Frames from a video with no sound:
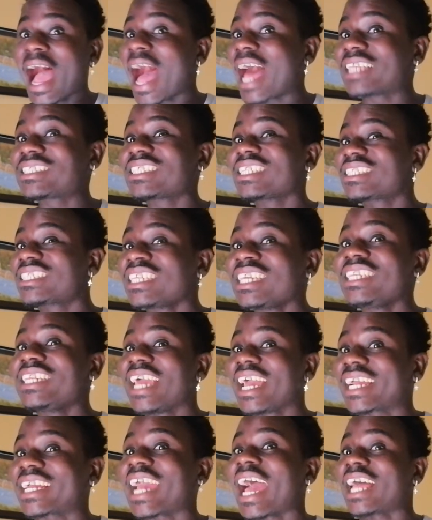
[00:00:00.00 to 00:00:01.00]
As the thing
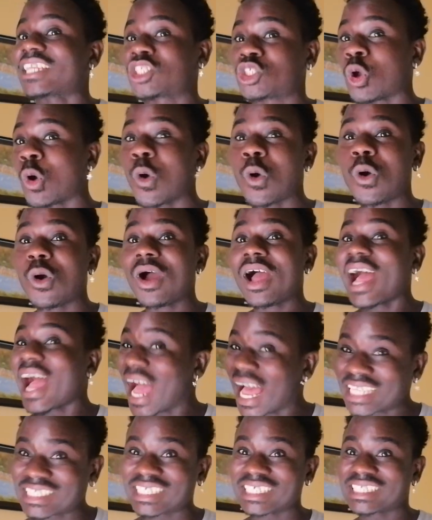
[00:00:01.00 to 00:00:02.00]
they catch, oh,
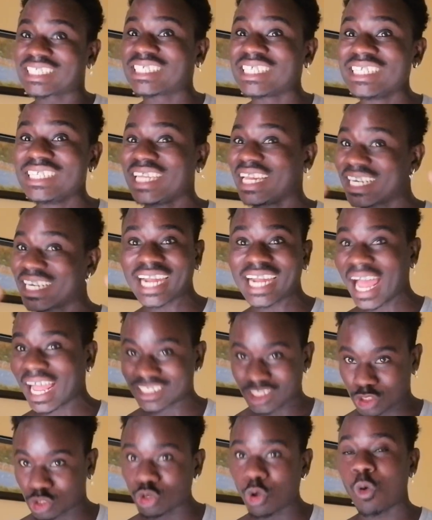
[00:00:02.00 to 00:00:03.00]
as the thing
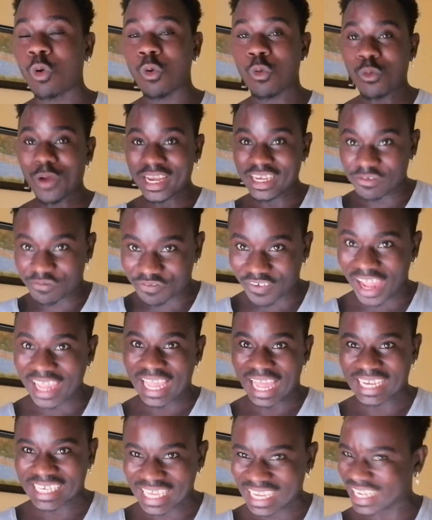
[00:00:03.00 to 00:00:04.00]
catch, so where the
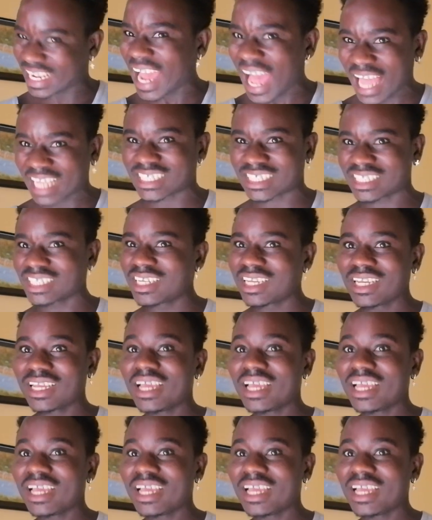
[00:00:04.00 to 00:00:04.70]
fire they catch.